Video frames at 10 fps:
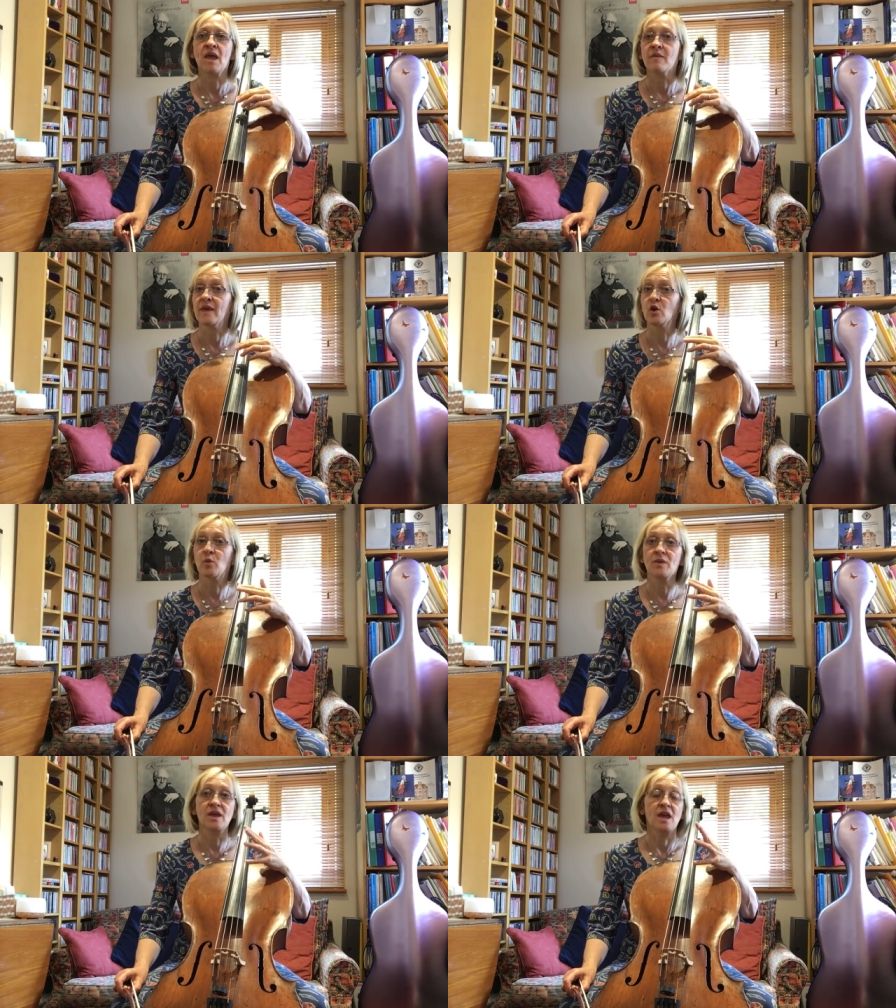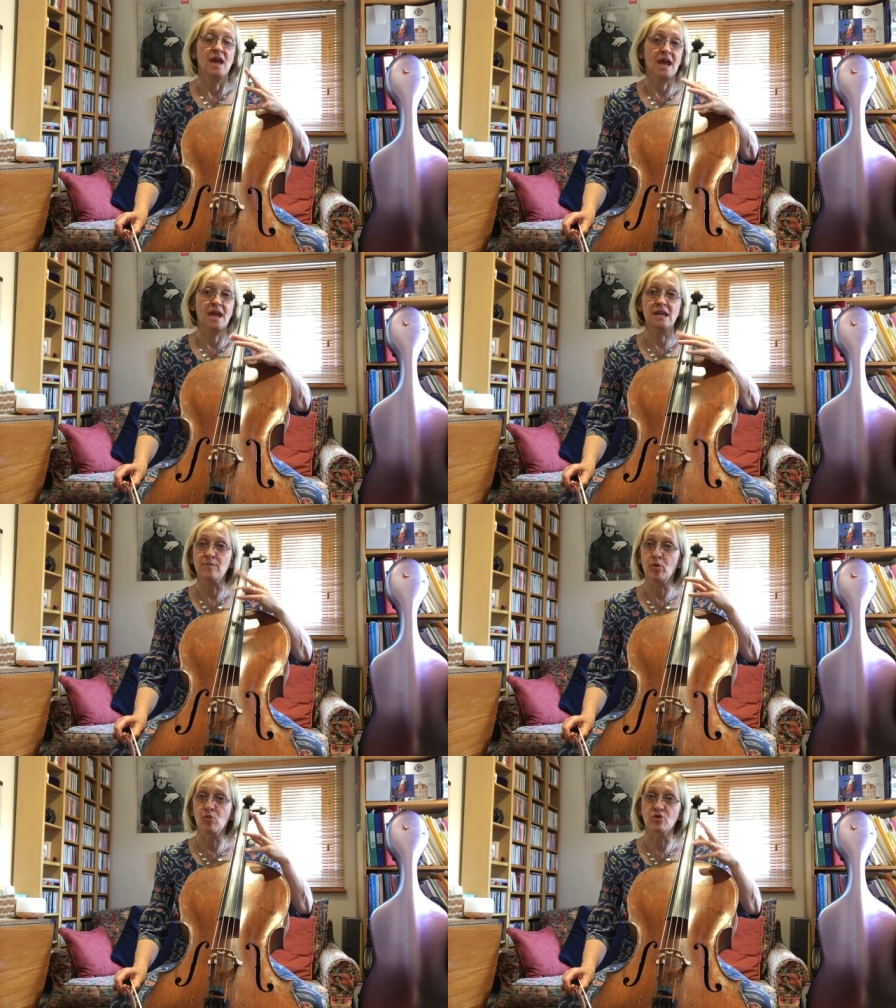they could be any
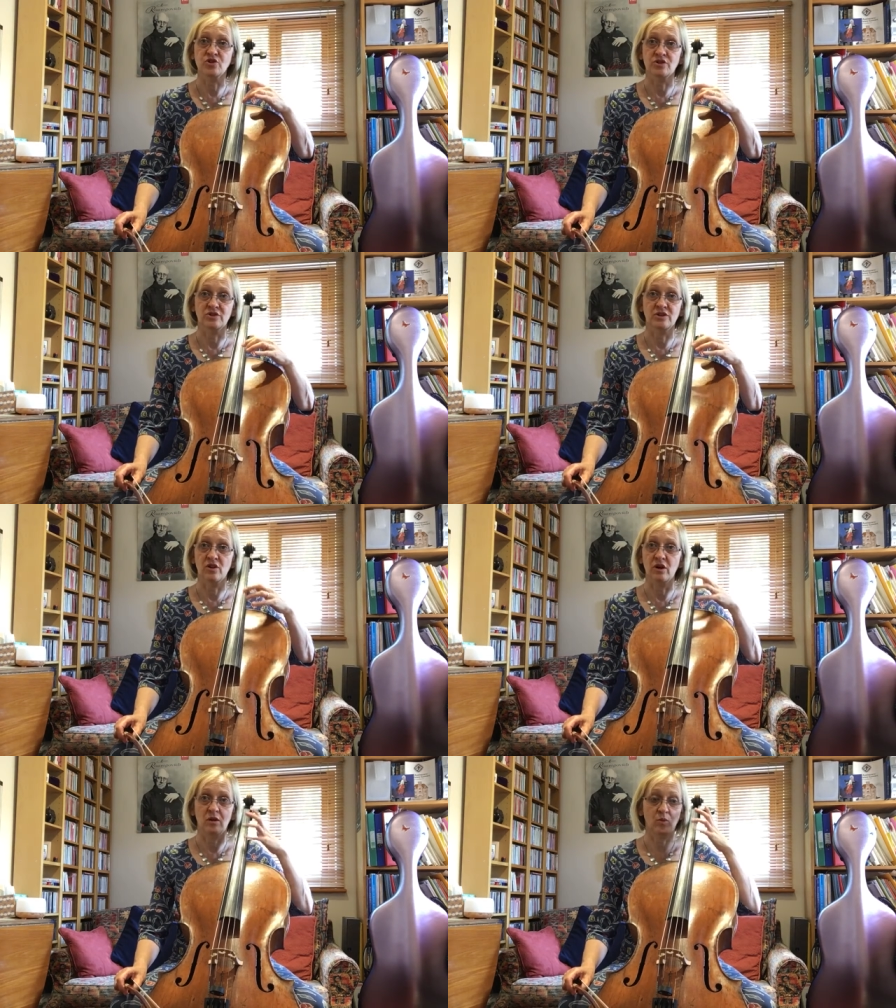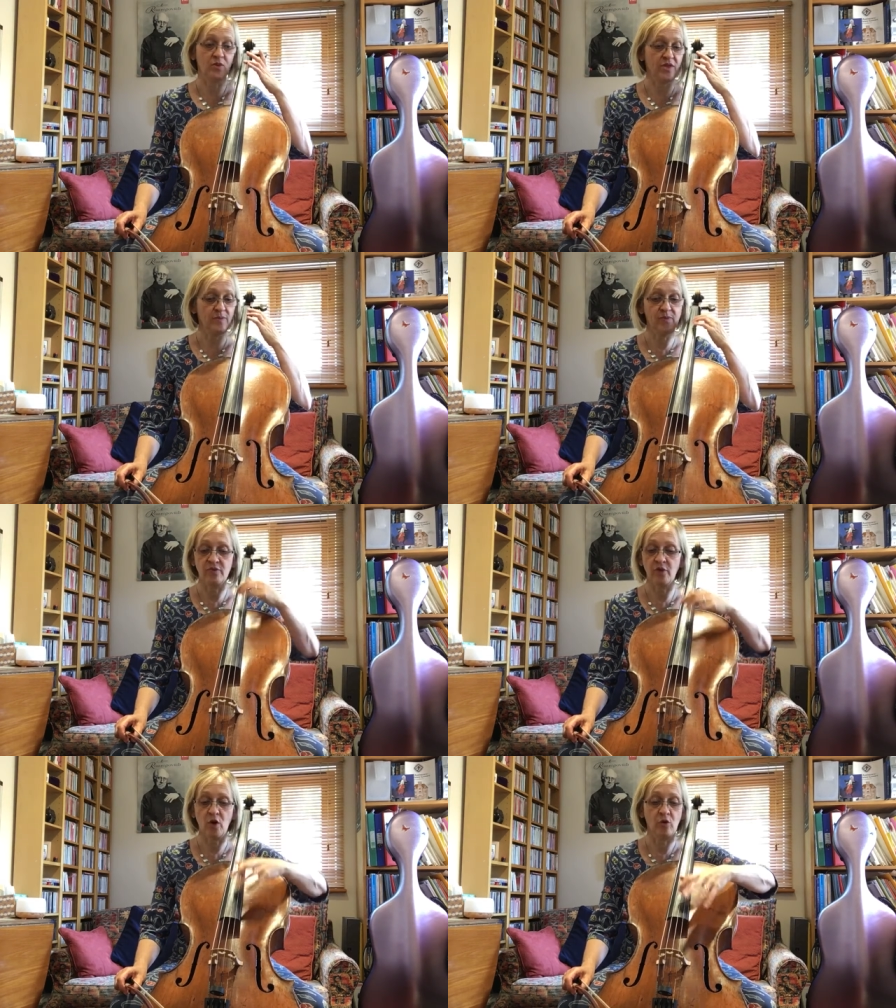portion within
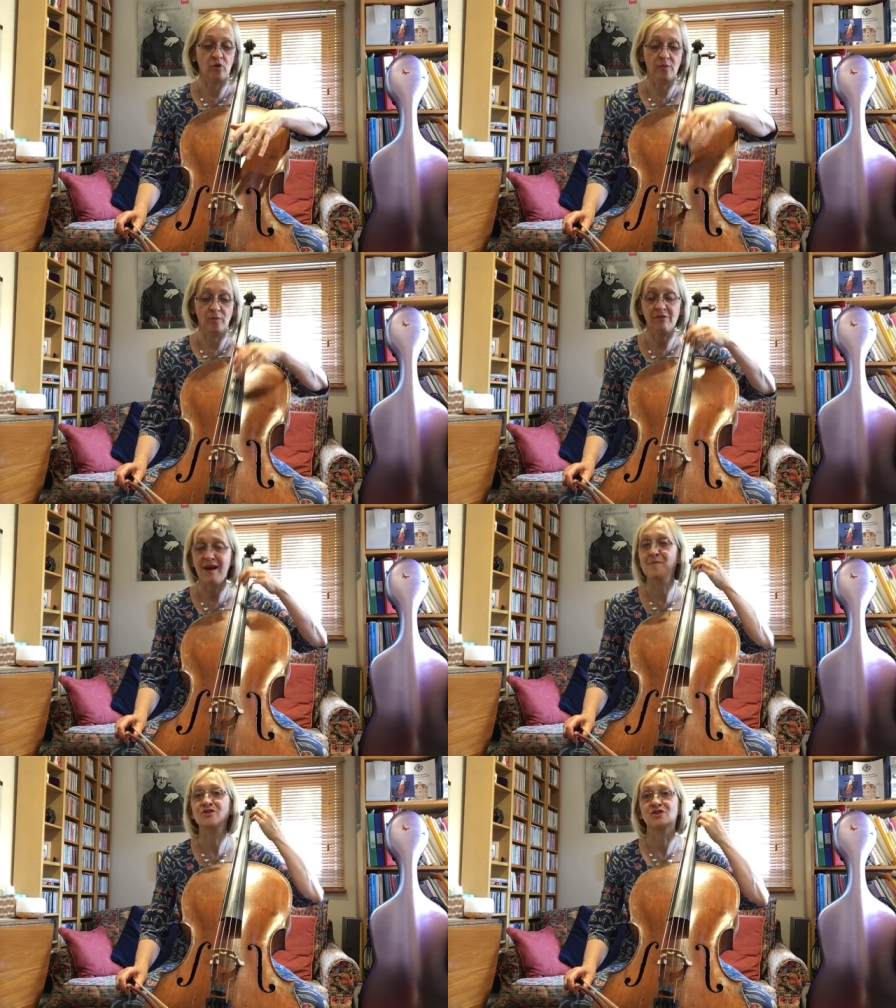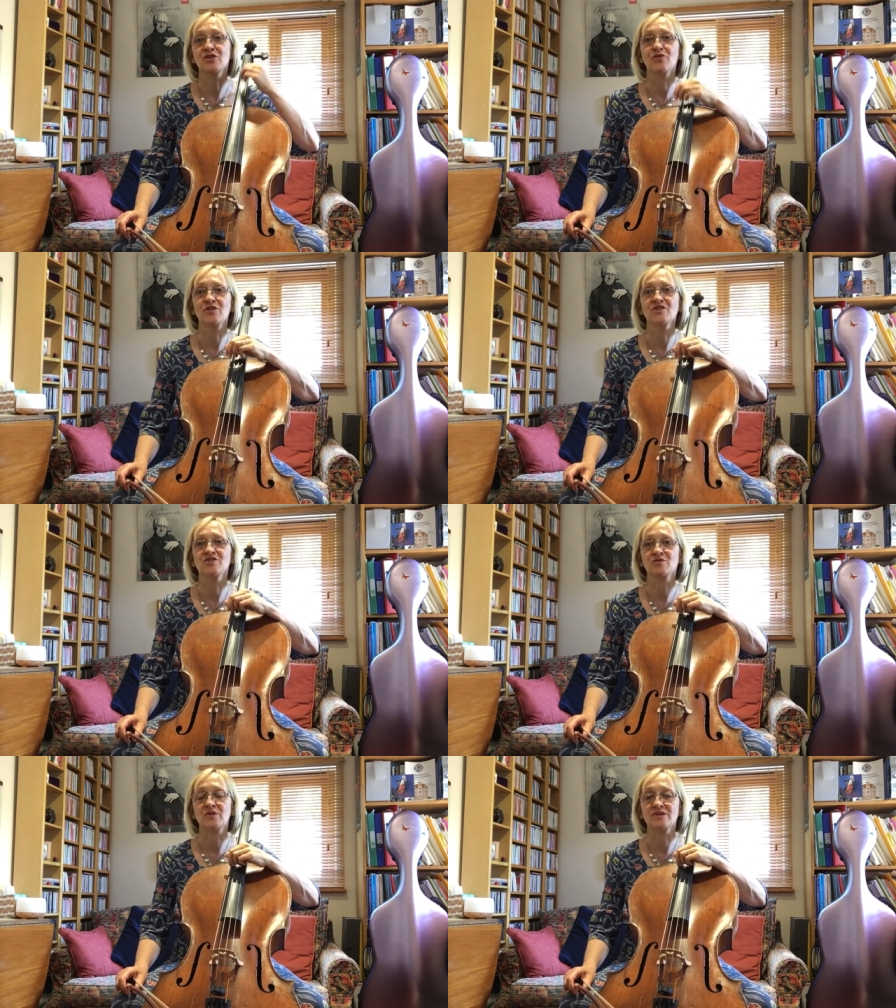the whole parameter of the
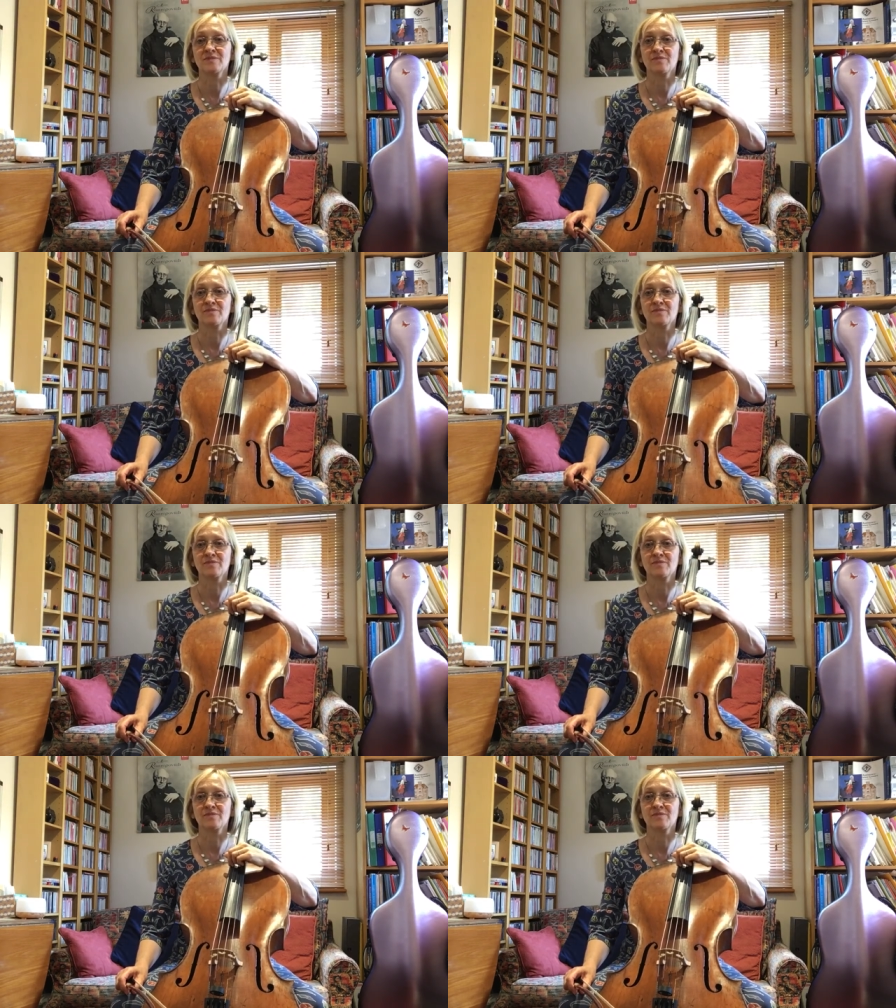instrument.